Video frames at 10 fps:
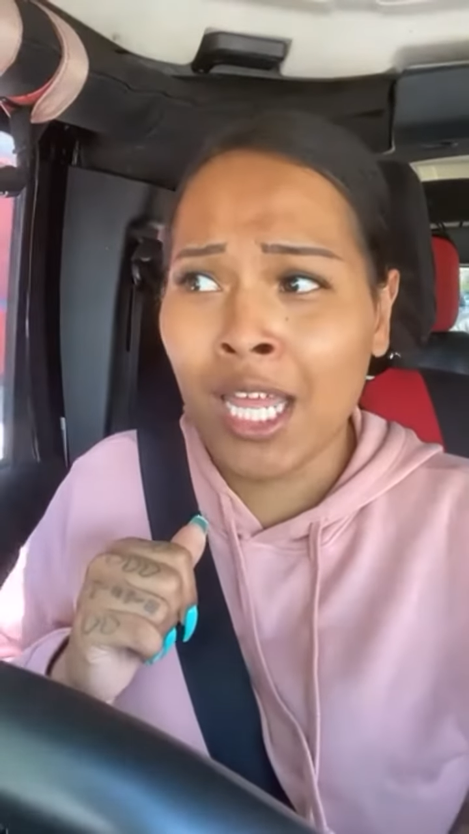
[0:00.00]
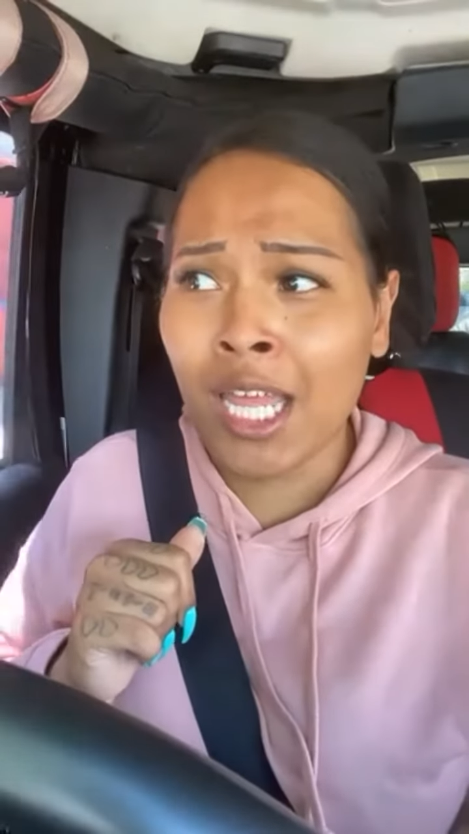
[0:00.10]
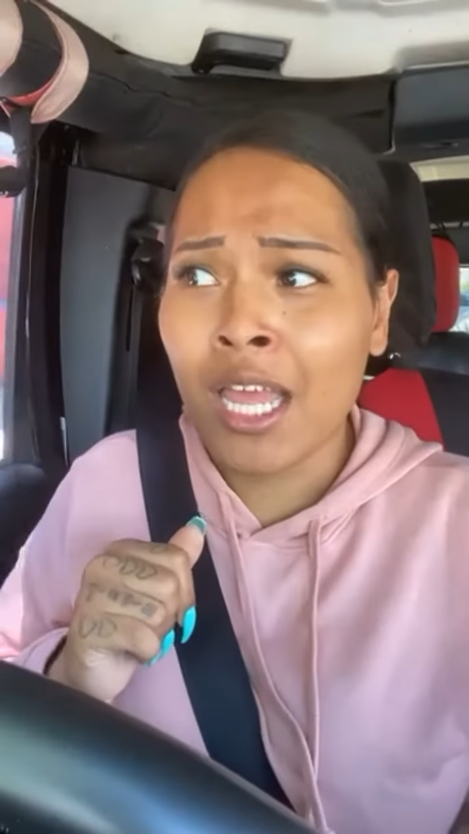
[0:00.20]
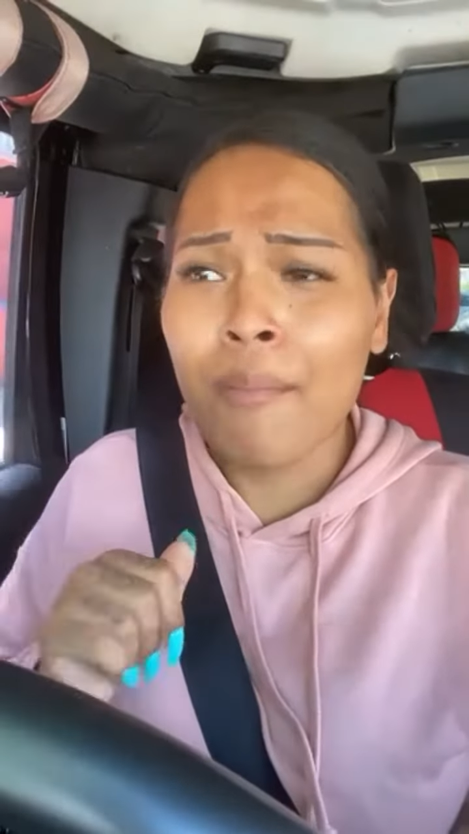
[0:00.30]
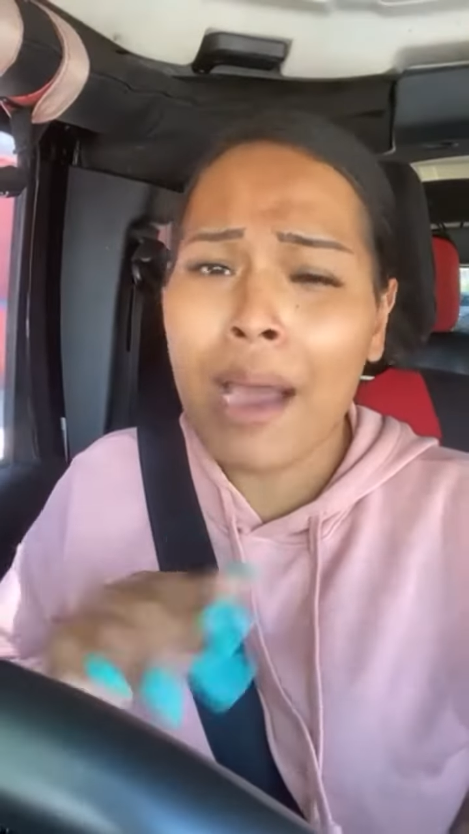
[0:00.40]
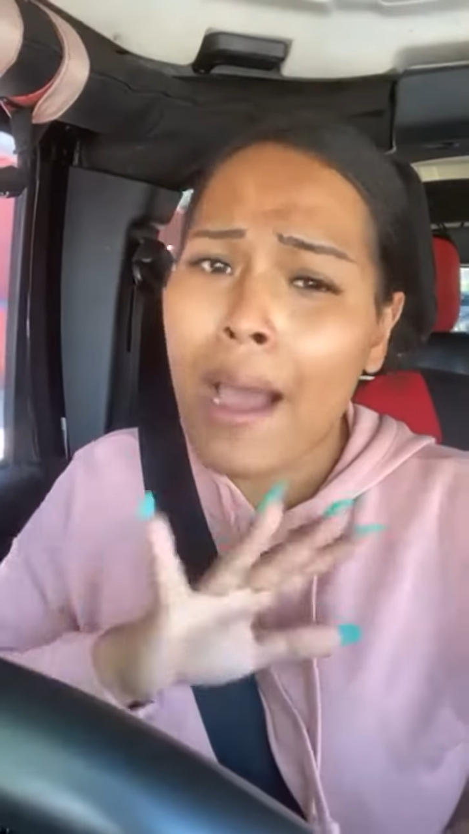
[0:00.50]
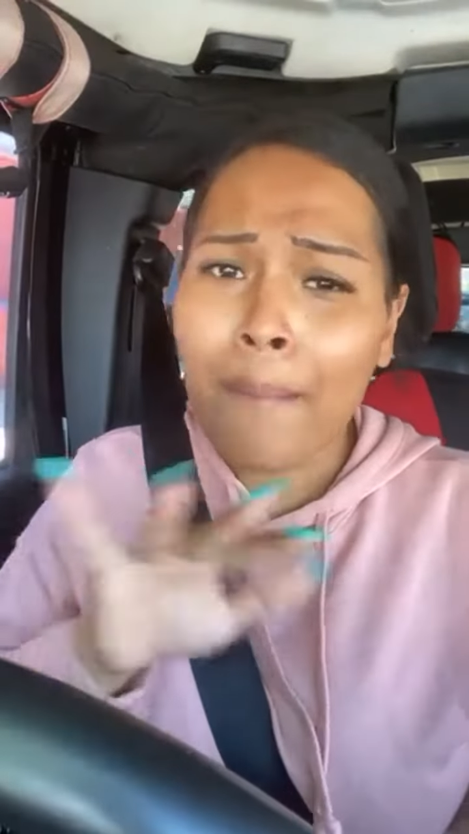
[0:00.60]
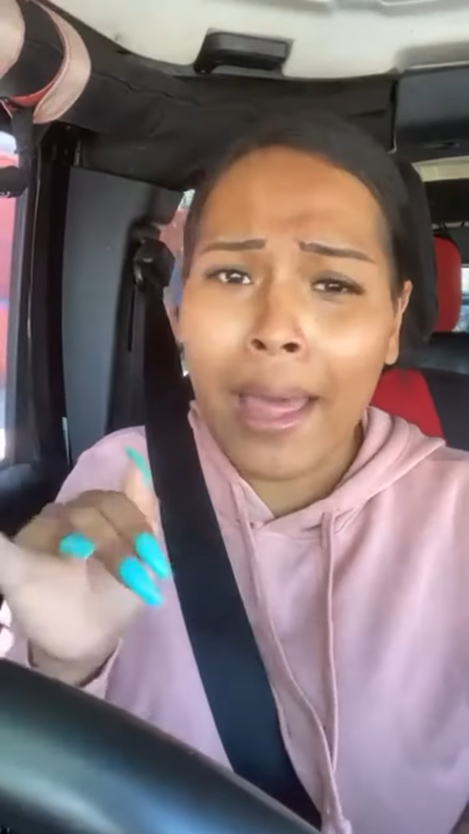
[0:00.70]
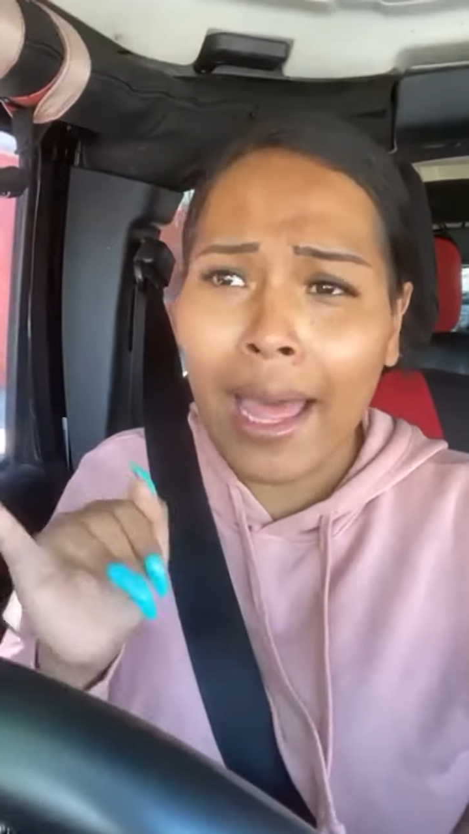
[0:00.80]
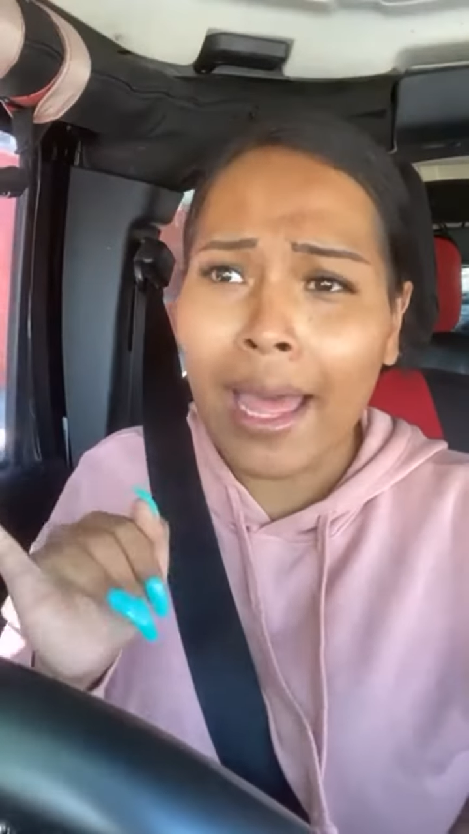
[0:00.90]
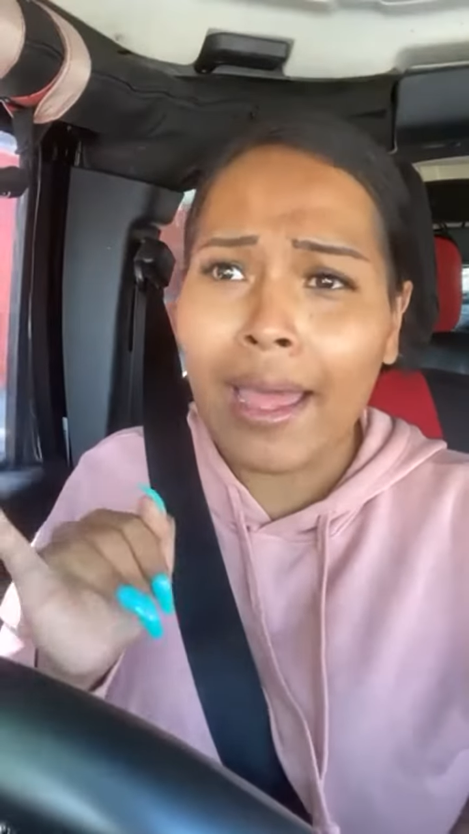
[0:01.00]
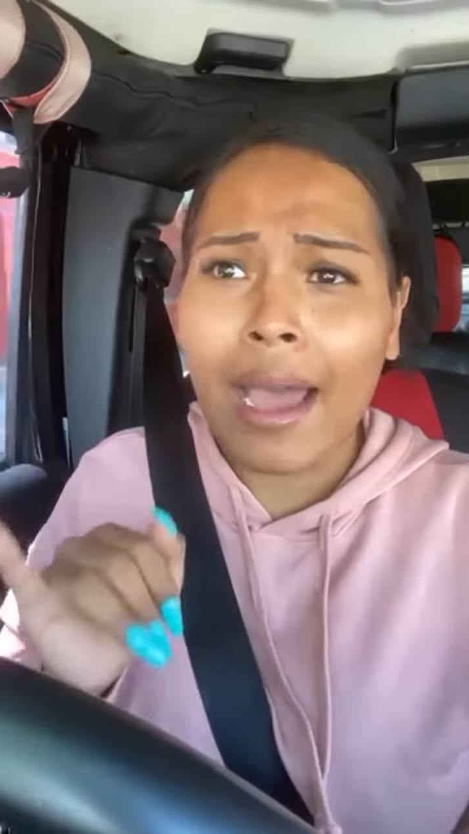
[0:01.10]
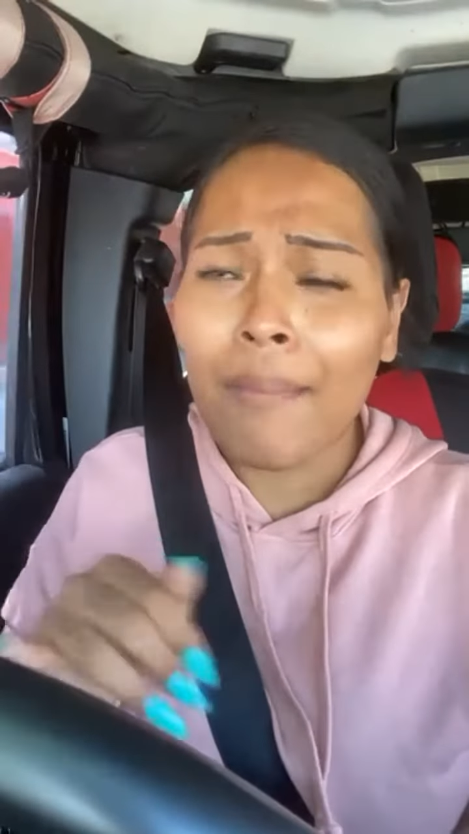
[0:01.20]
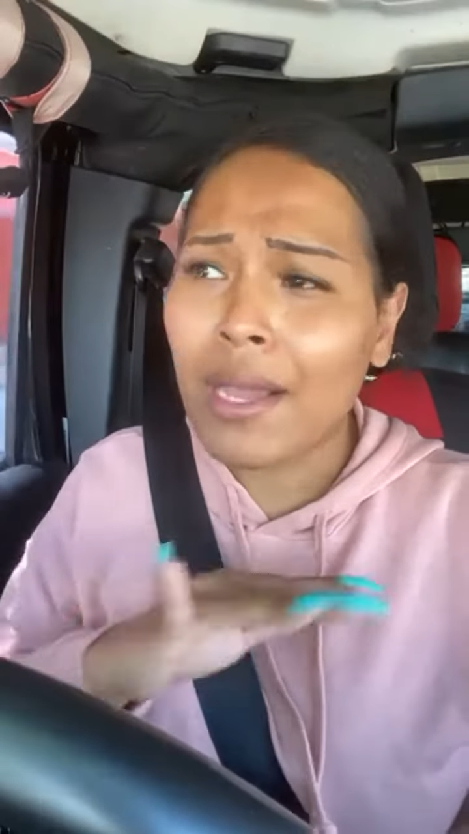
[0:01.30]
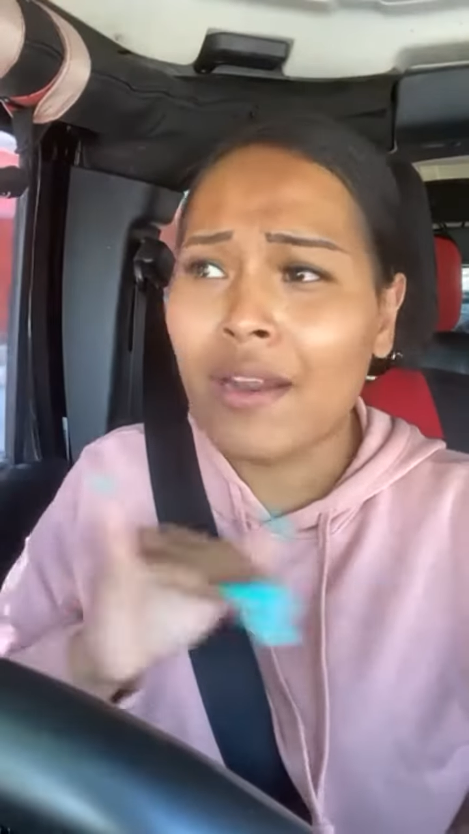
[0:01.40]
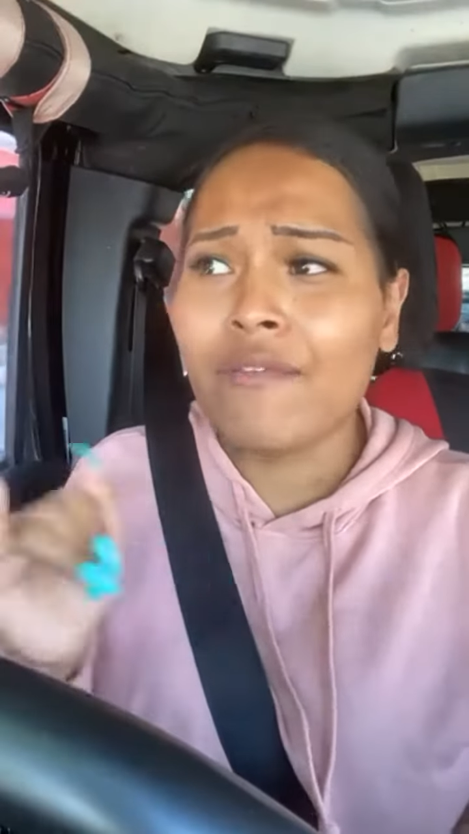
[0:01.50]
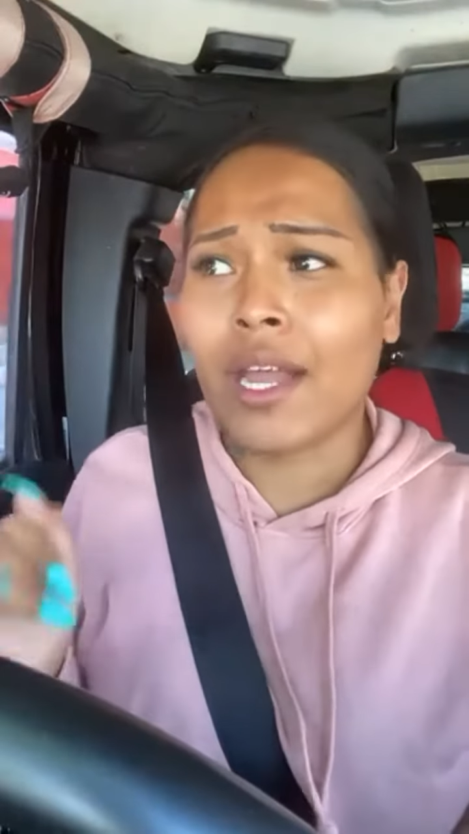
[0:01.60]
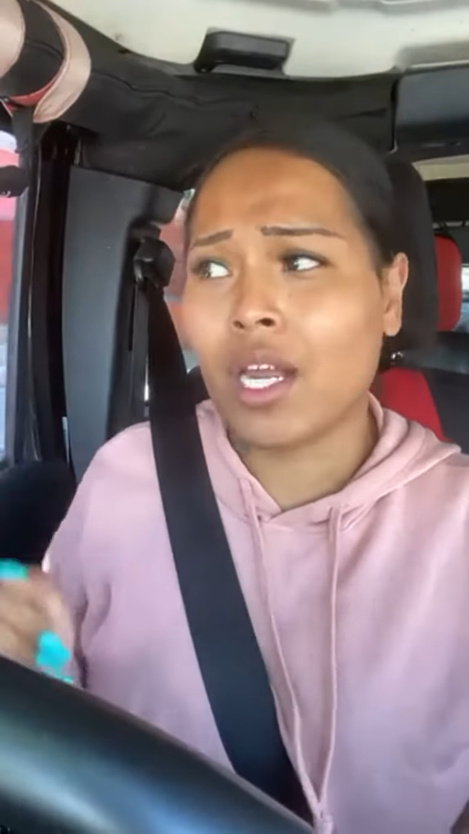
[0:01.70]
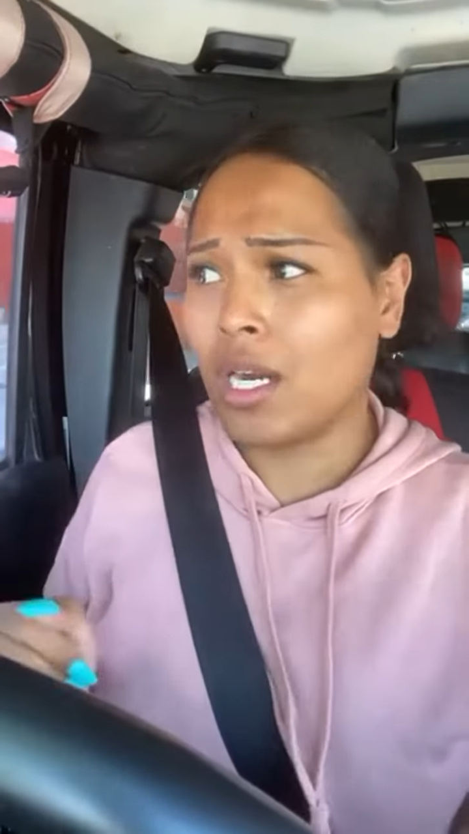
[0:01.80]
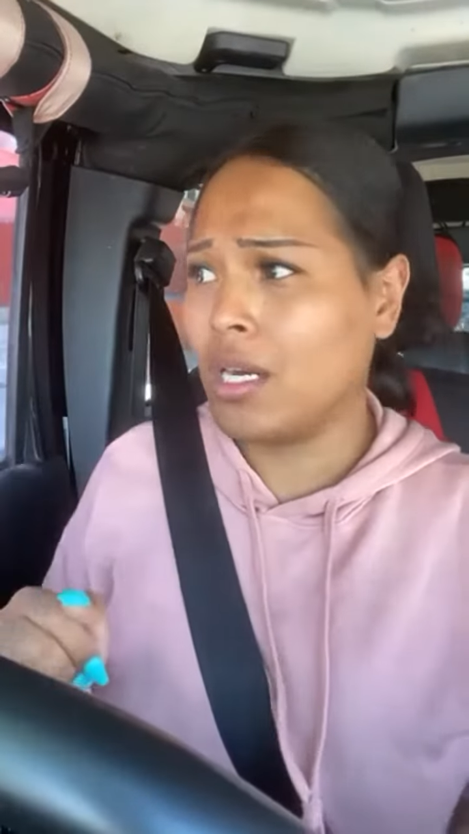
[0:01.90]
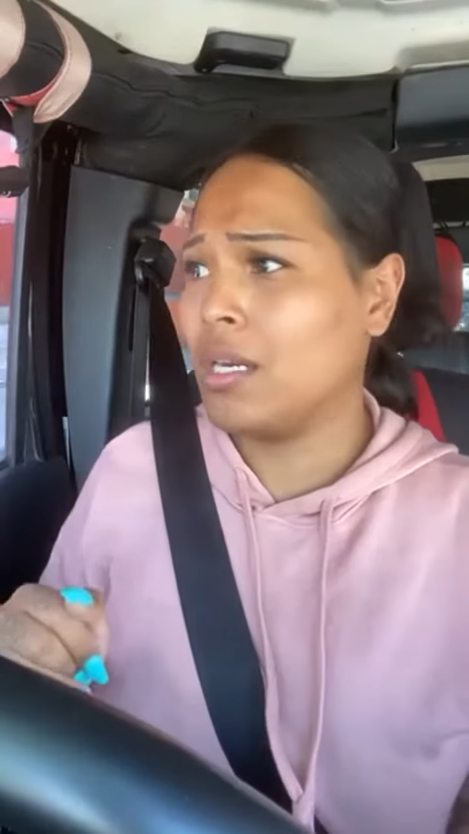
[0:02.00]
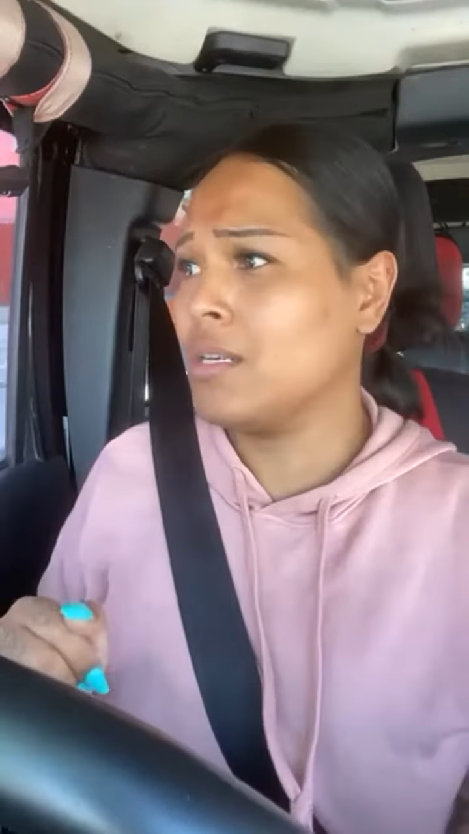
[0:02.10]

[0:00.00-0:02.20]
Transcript: But I'm not. I'm not gonna fight her.